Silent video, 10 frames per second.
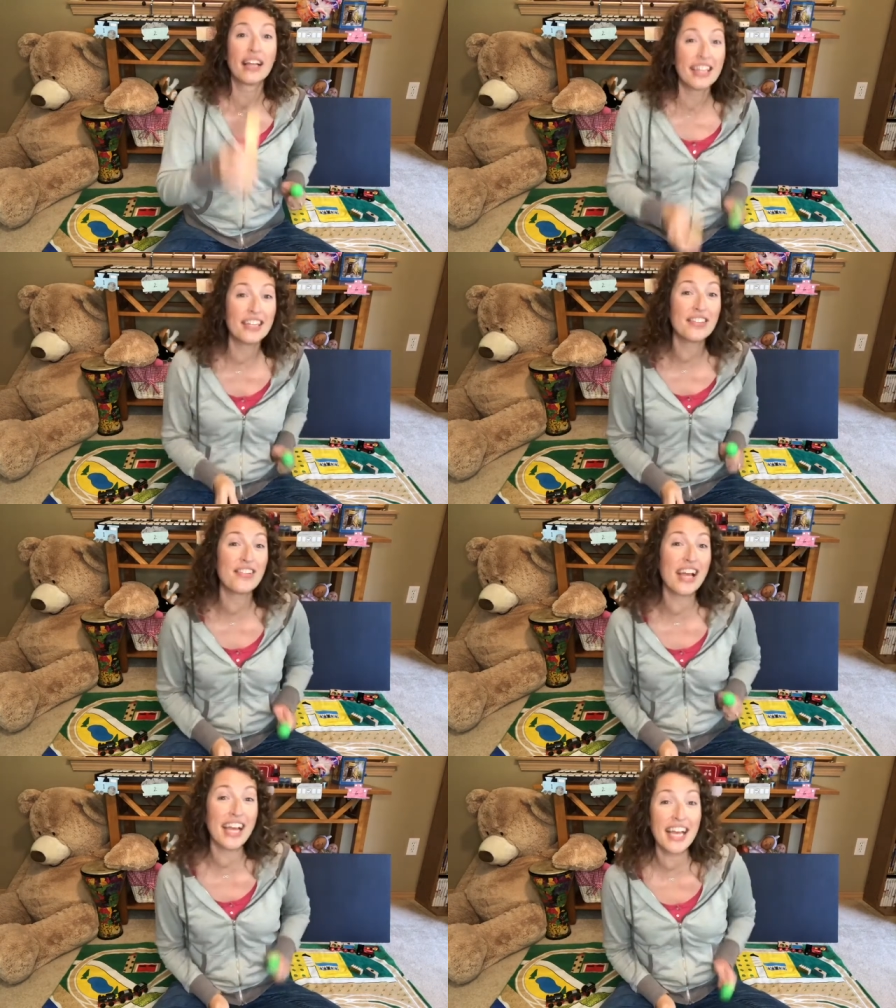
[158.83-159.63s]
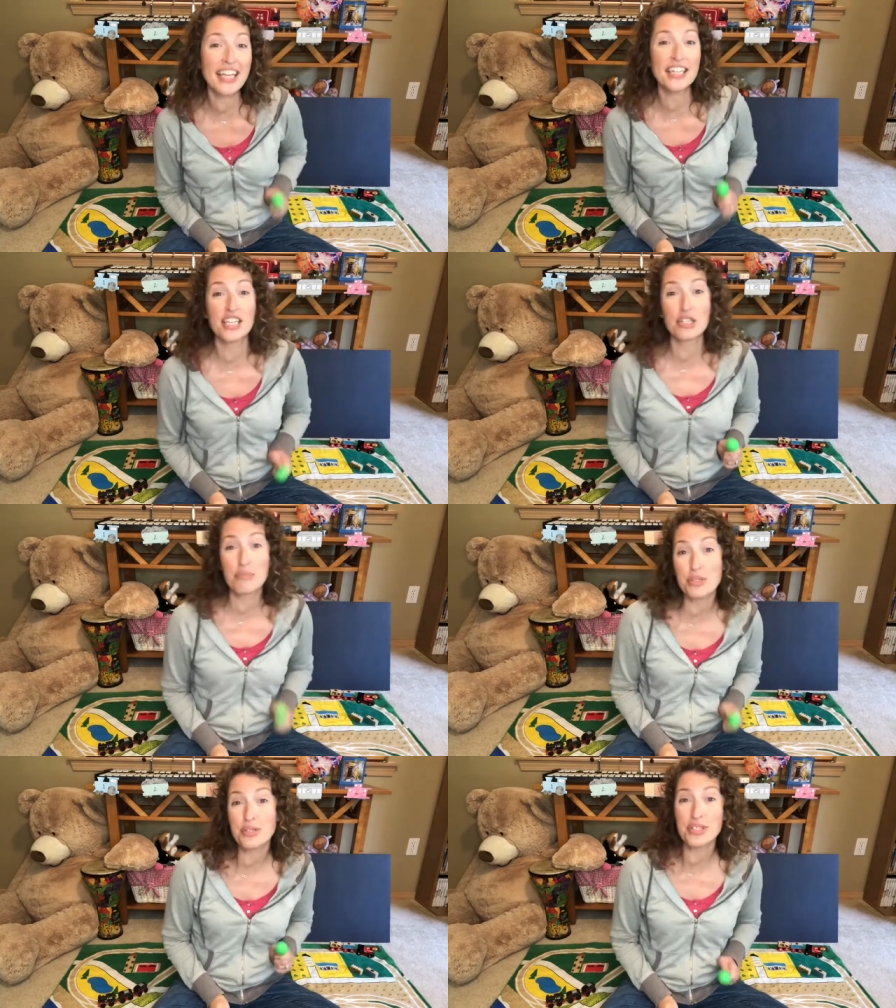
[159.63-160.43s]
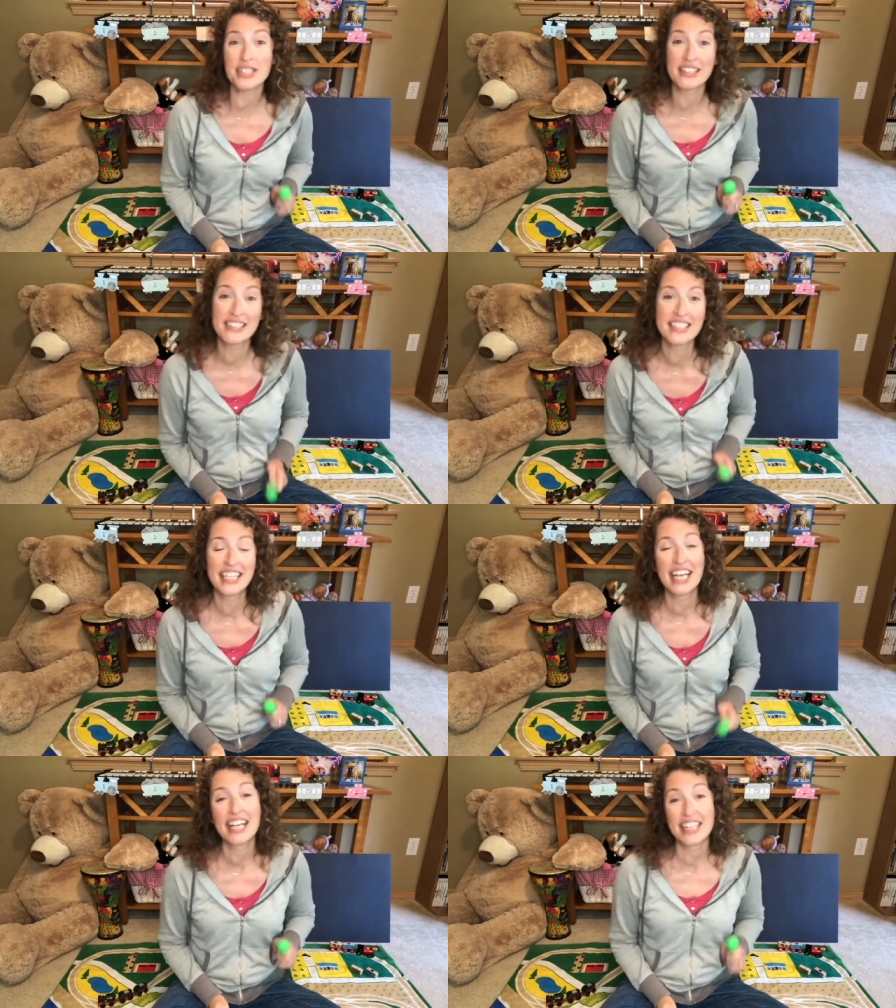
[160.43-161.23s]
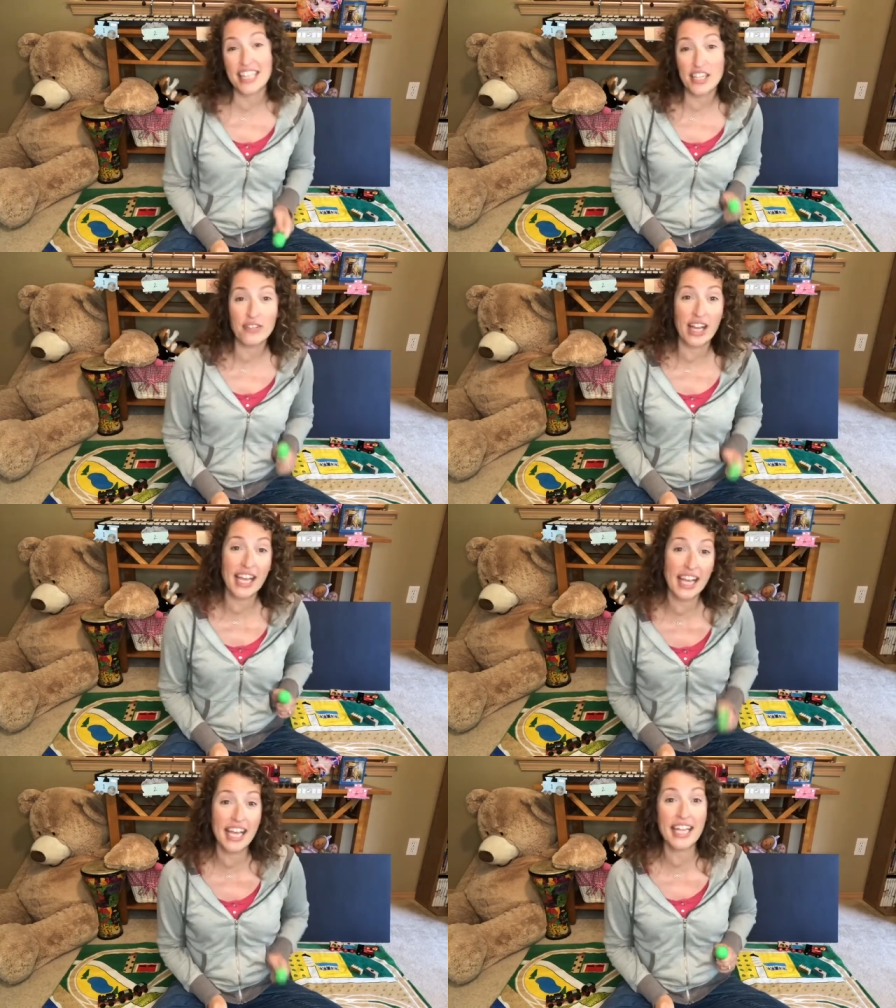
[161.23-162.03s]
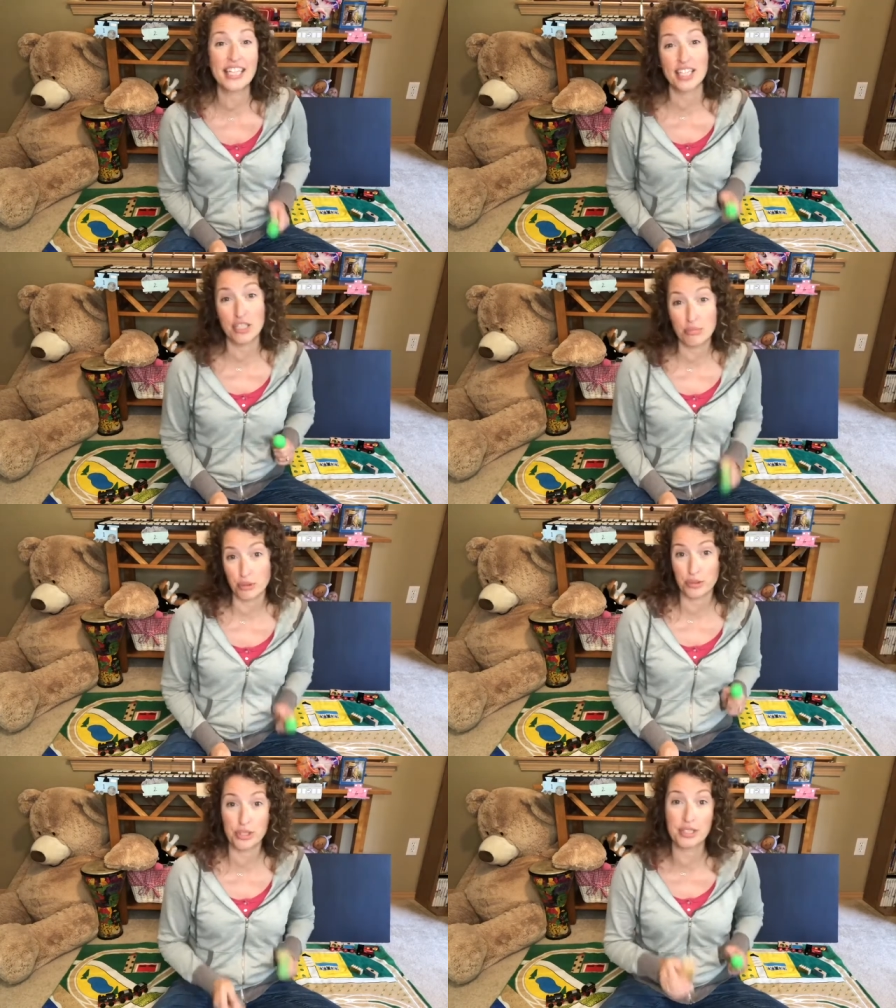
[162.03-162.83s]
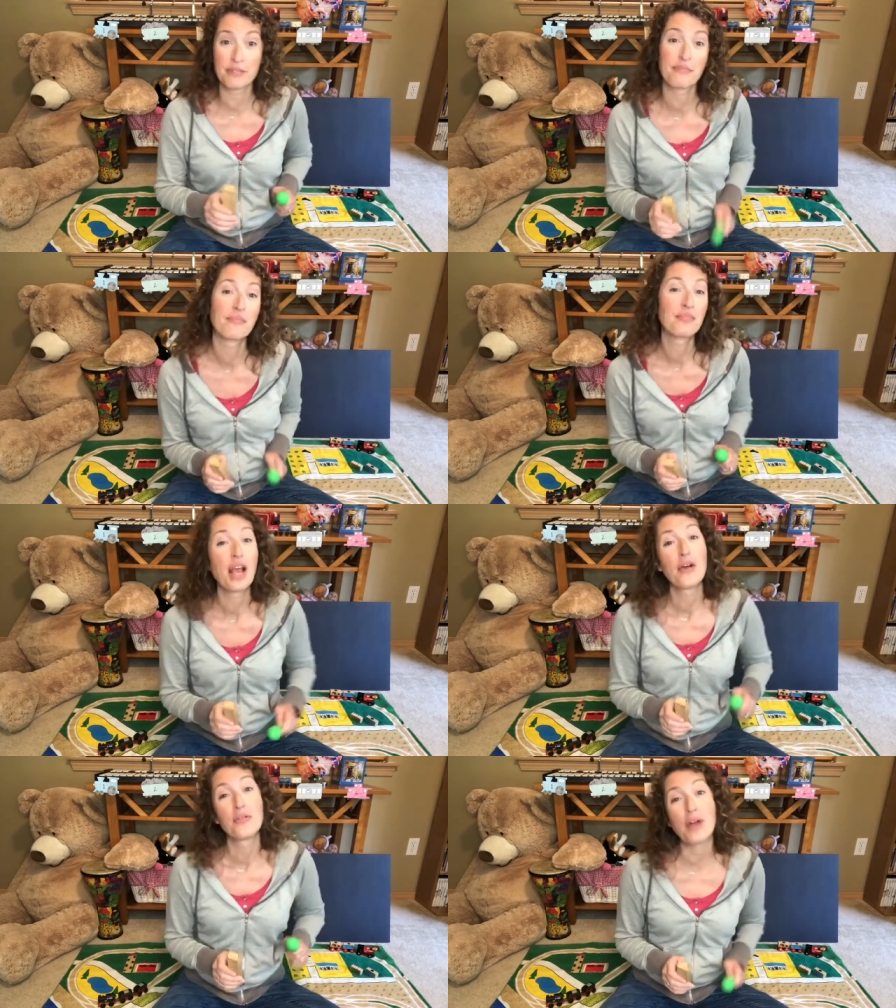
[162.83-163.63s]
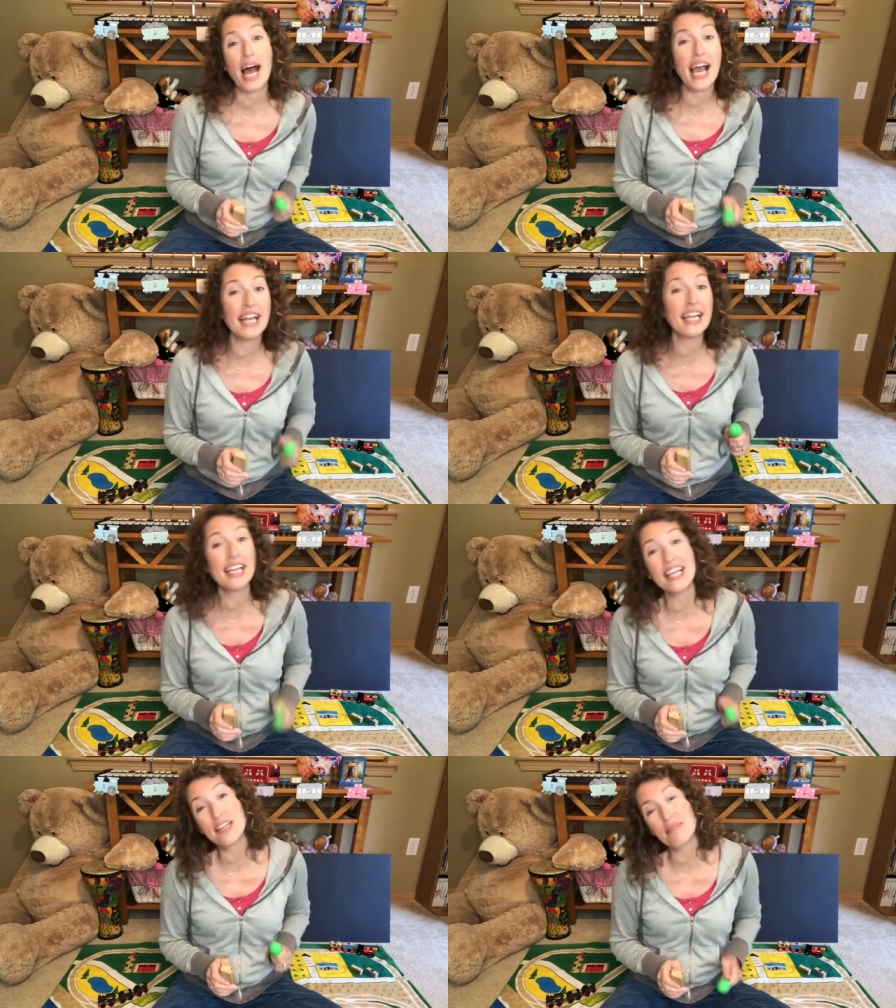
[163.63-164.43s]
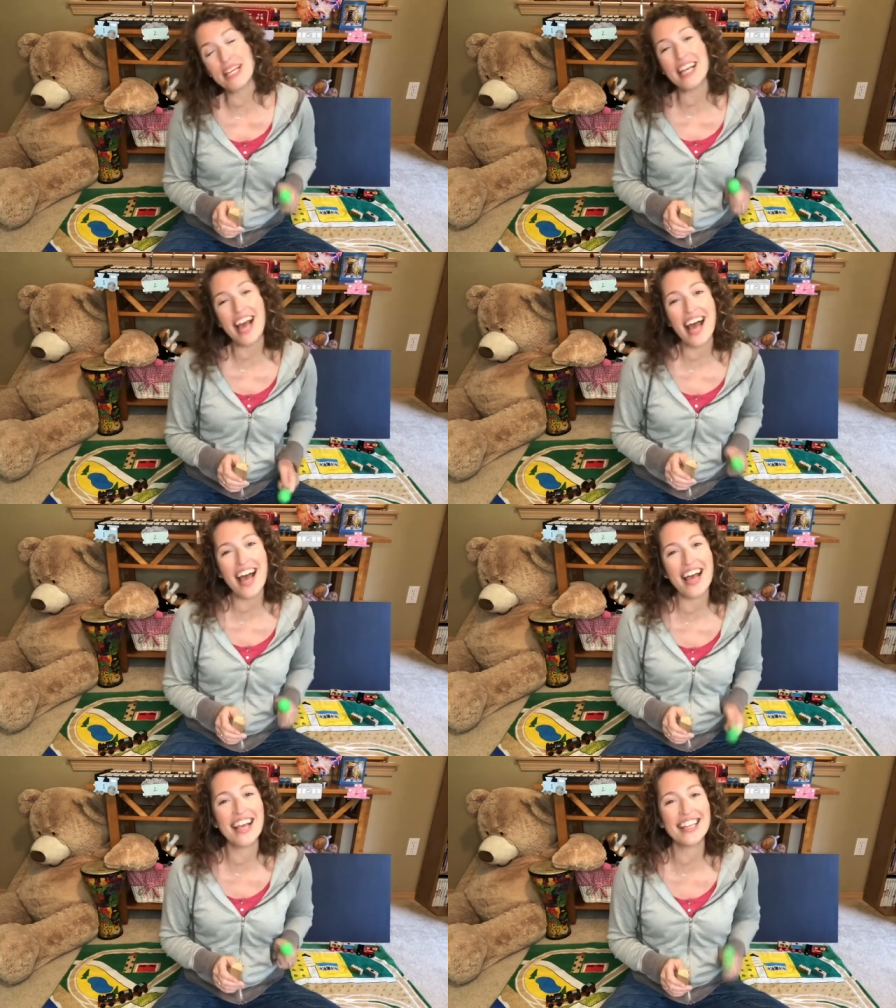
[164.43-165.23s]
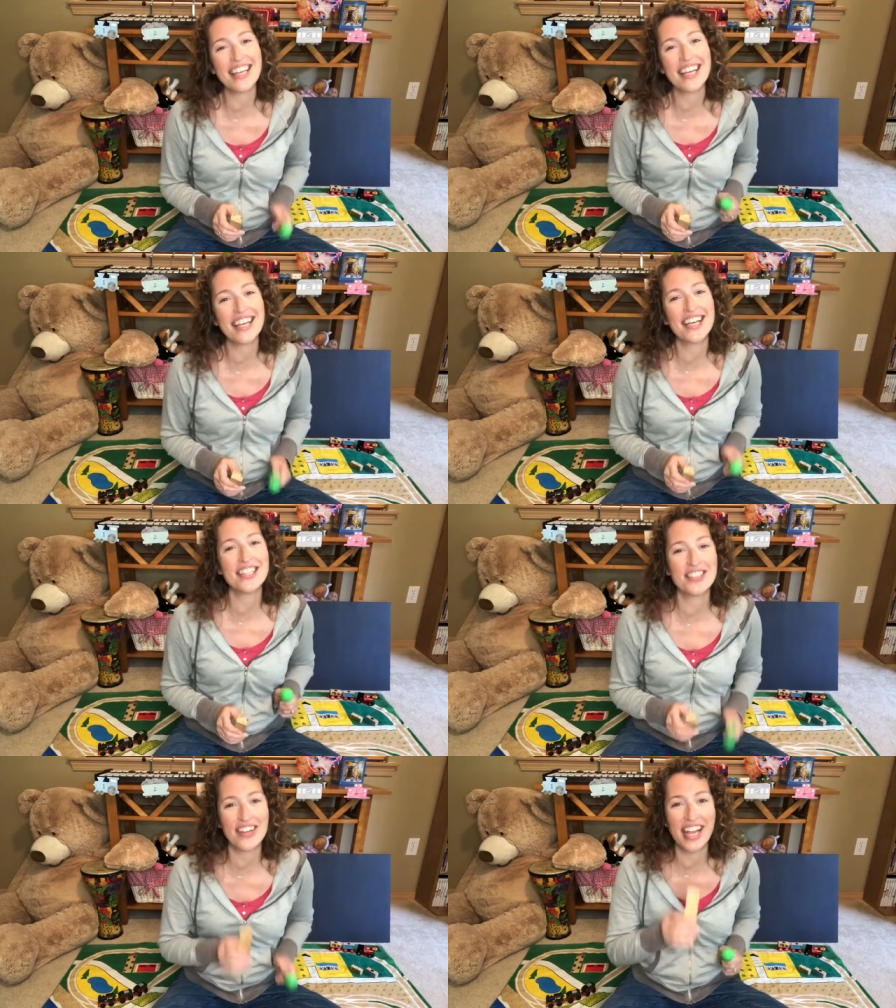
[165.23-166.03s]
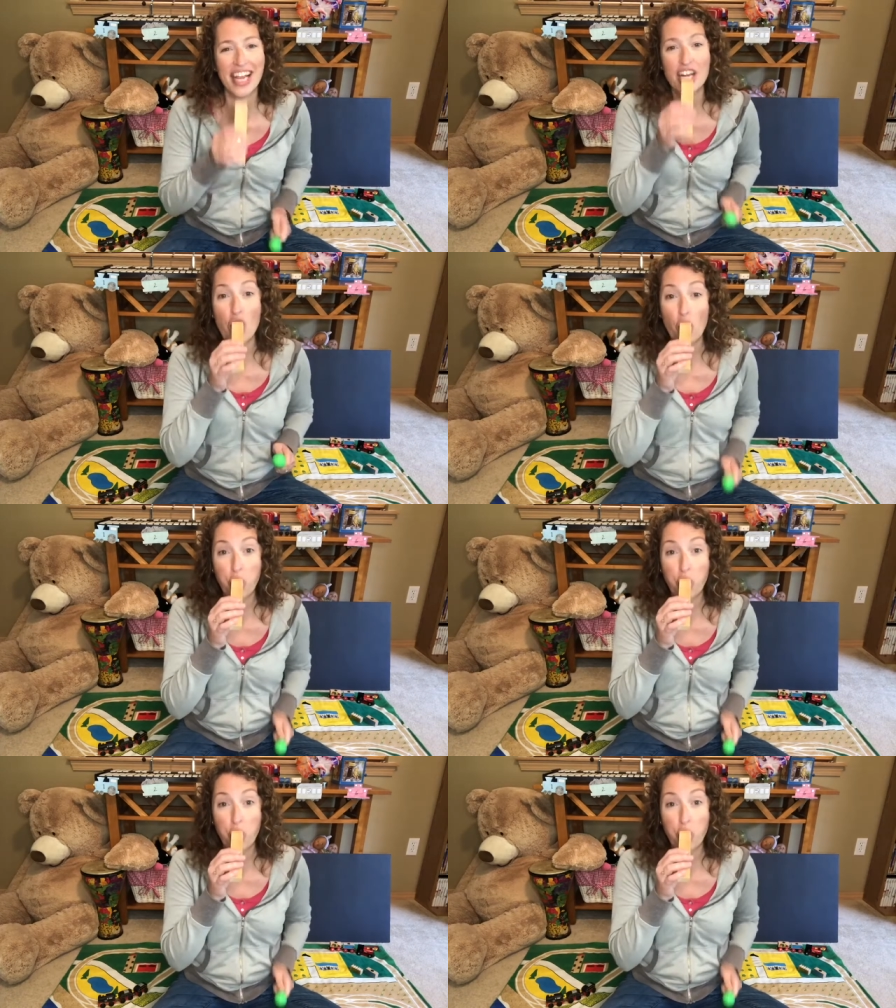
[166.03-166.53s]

Little red caboose, little red caboose, riding behind the train.